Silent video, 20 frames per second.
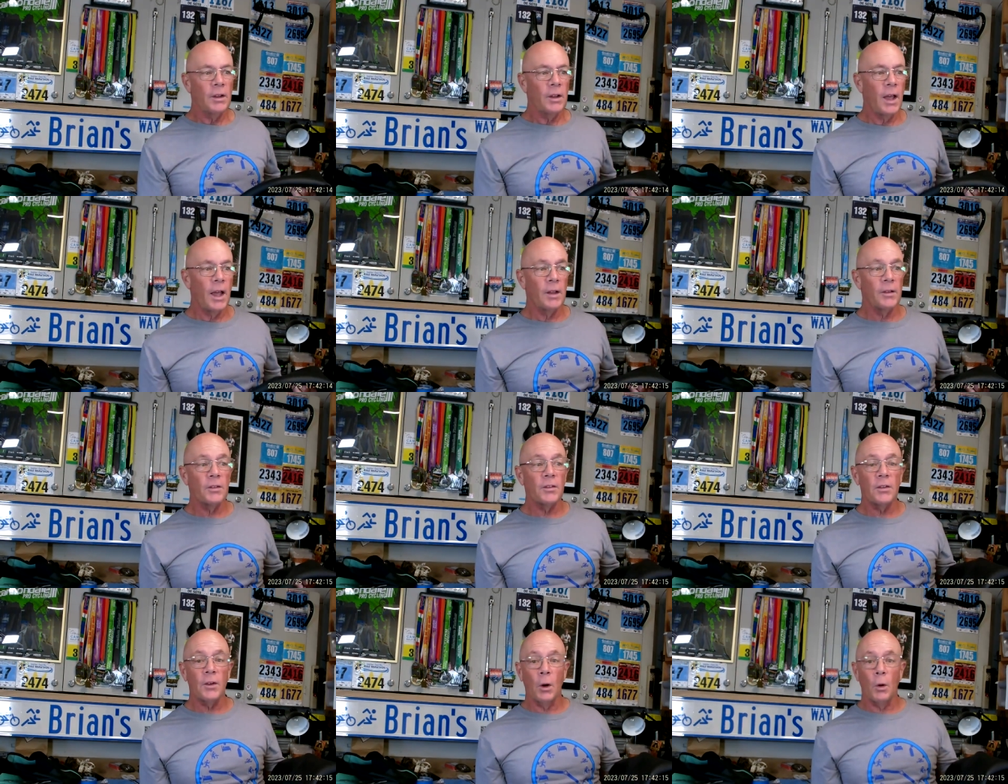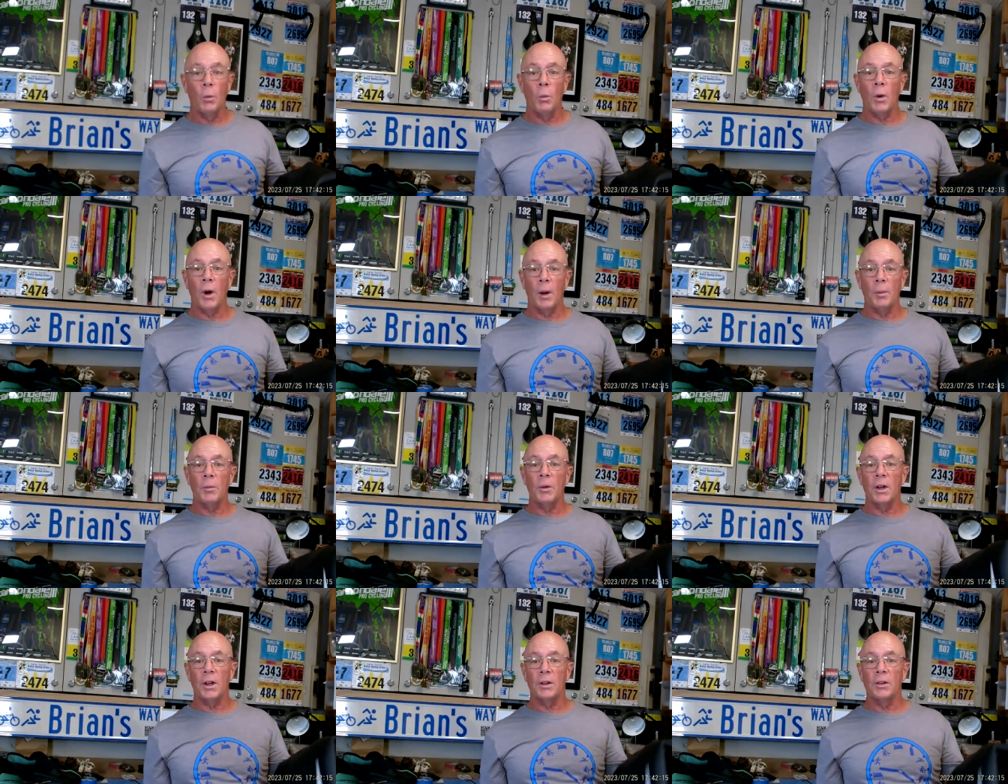And so what
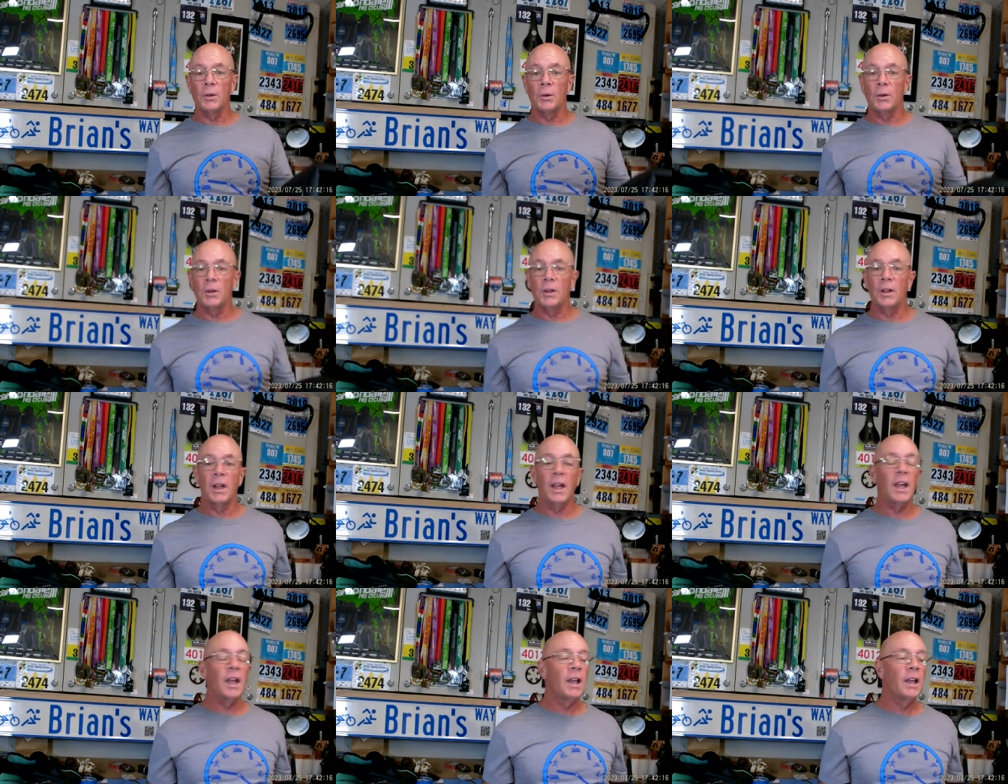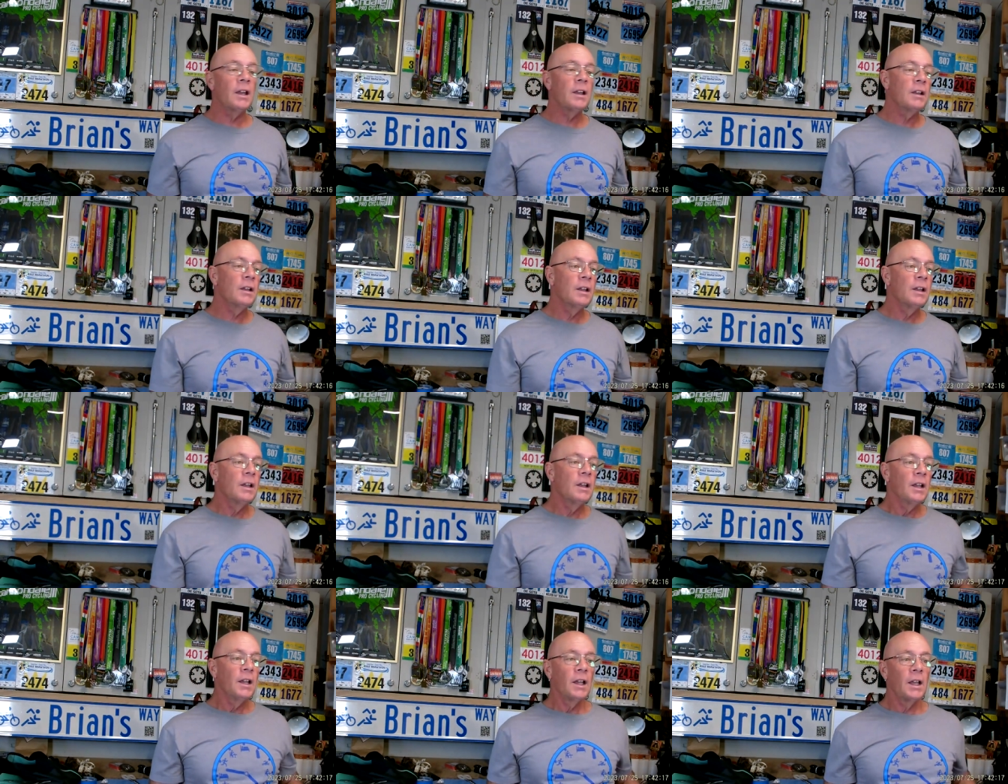I'm going to do today
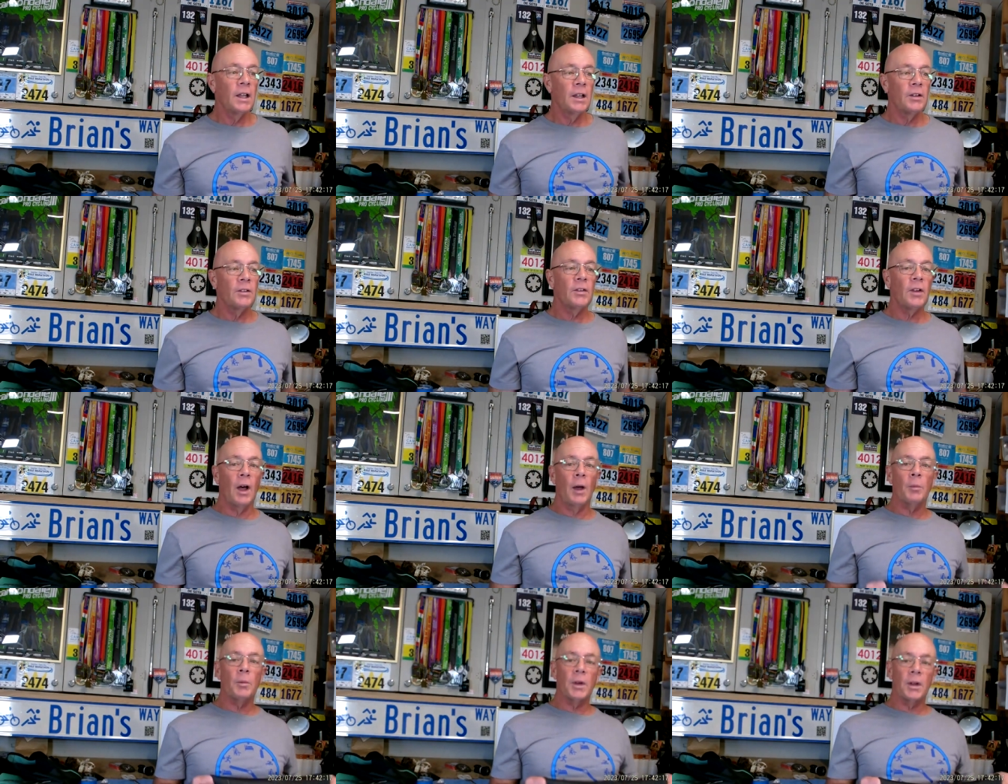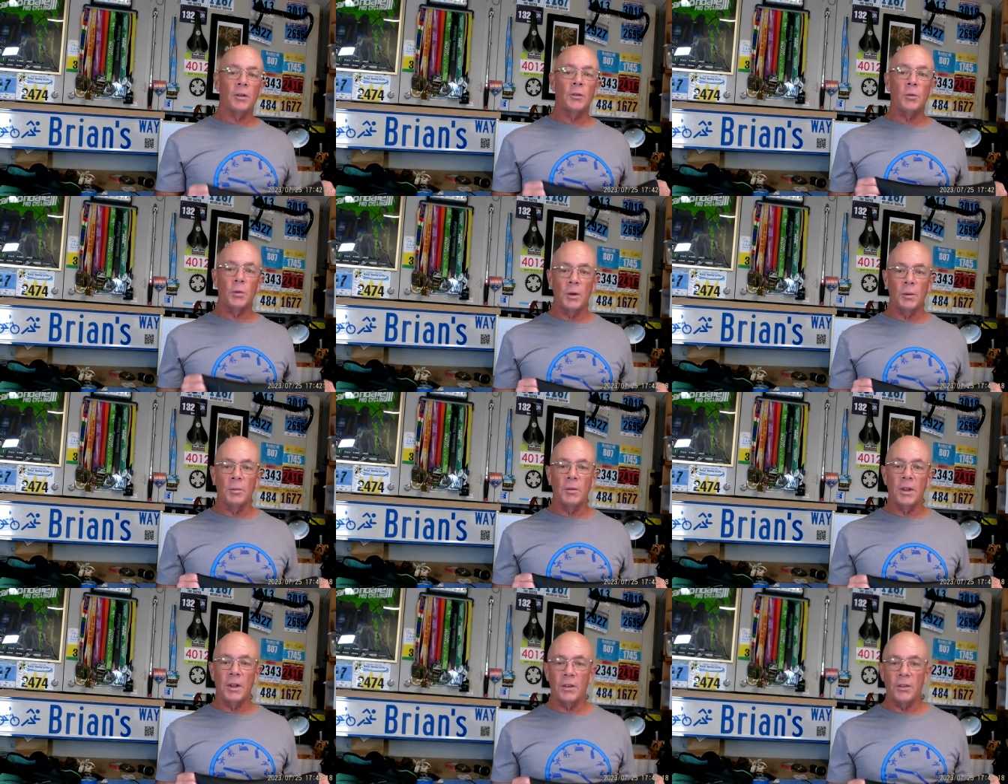is I'm going to
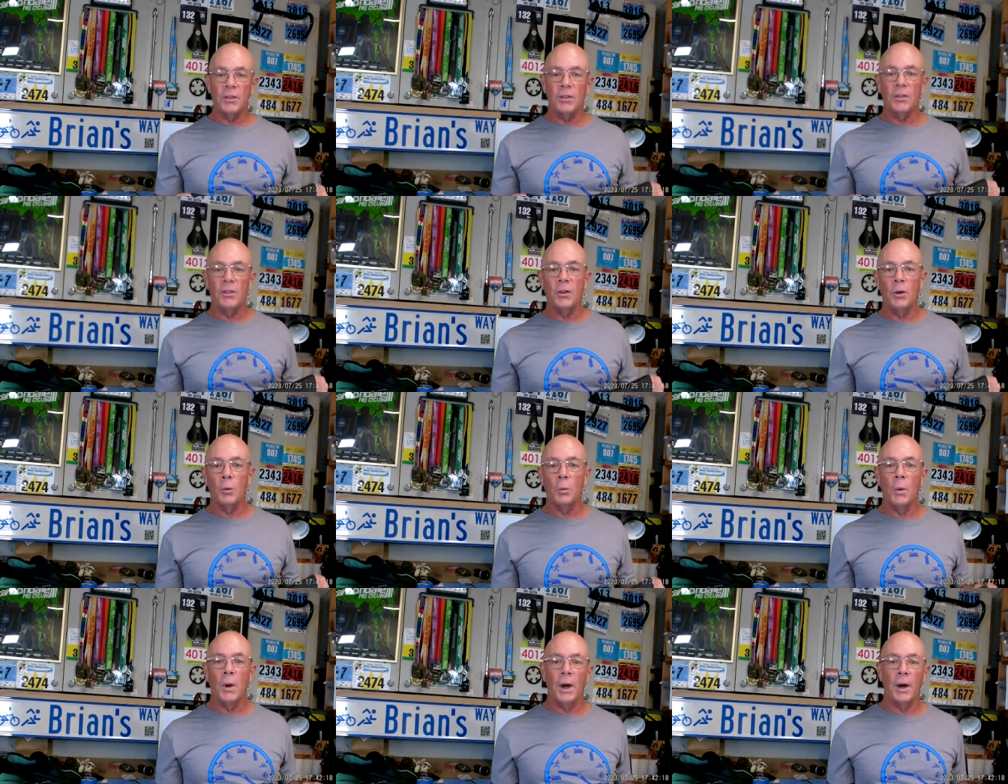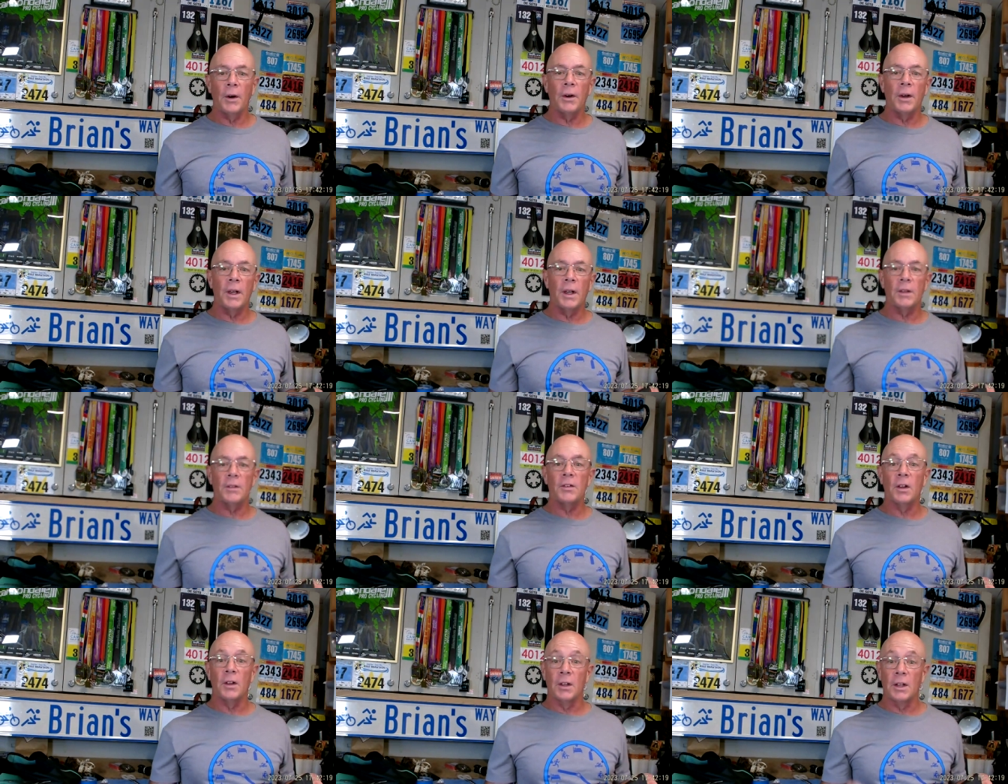trim this to where
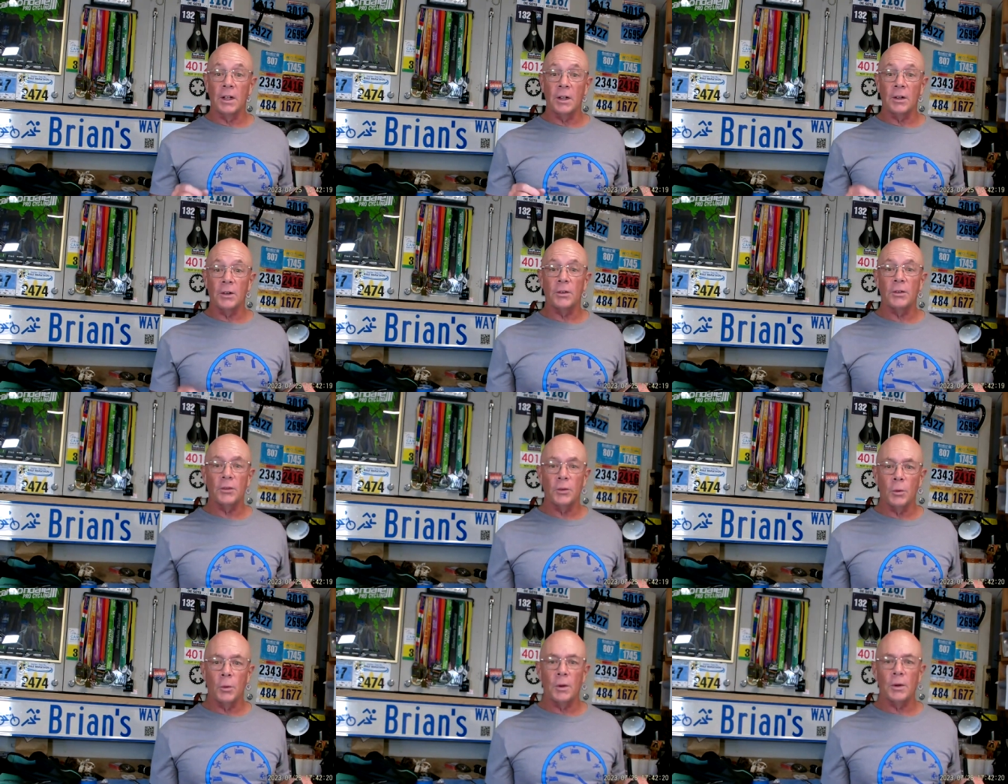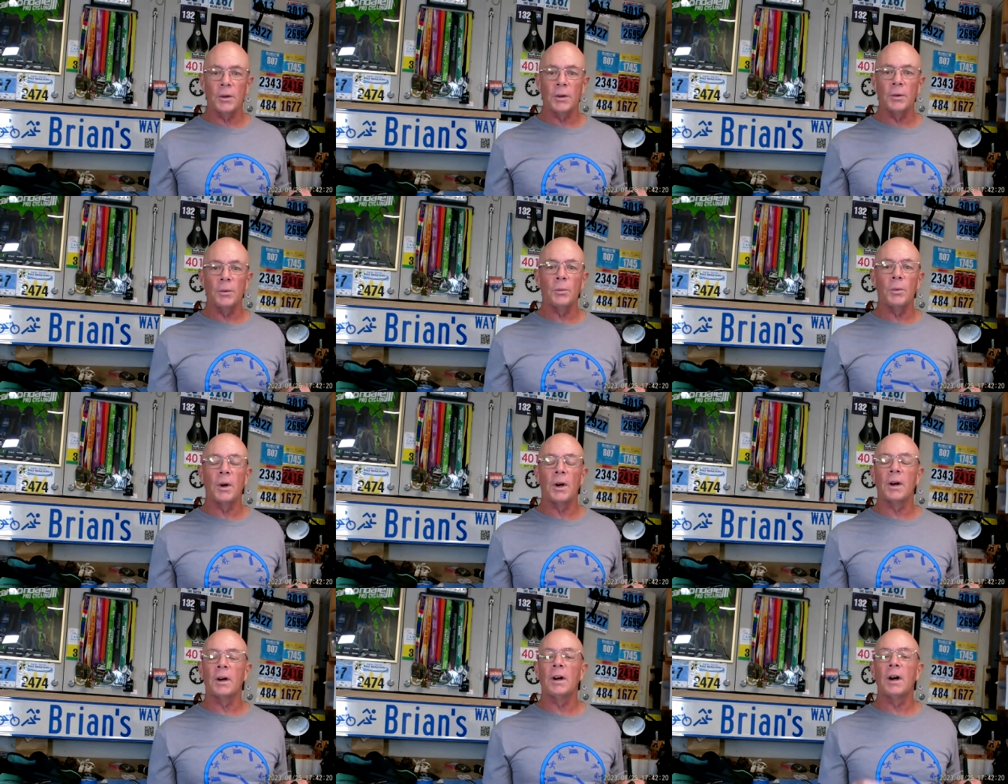it's a little shorter,
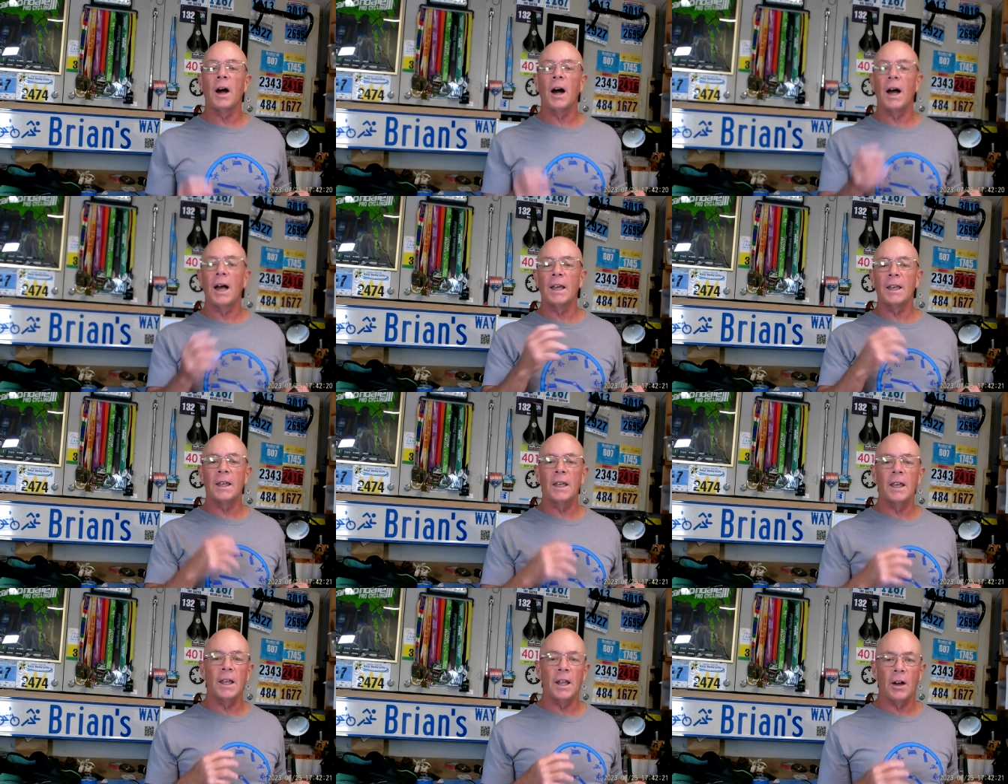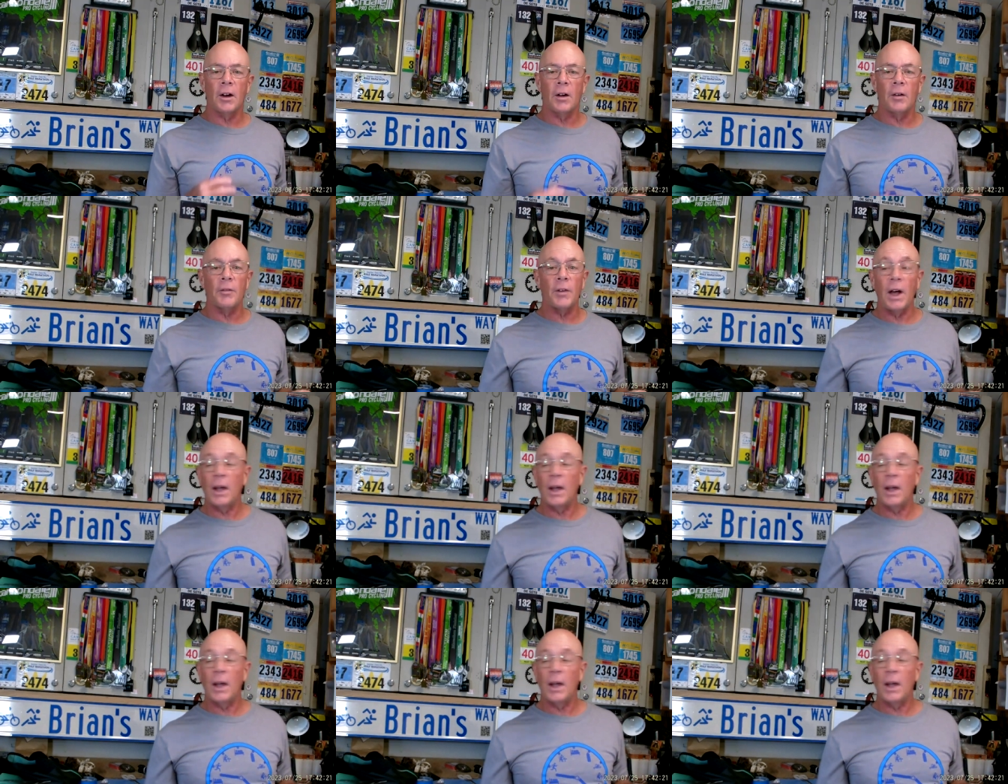where I can get off.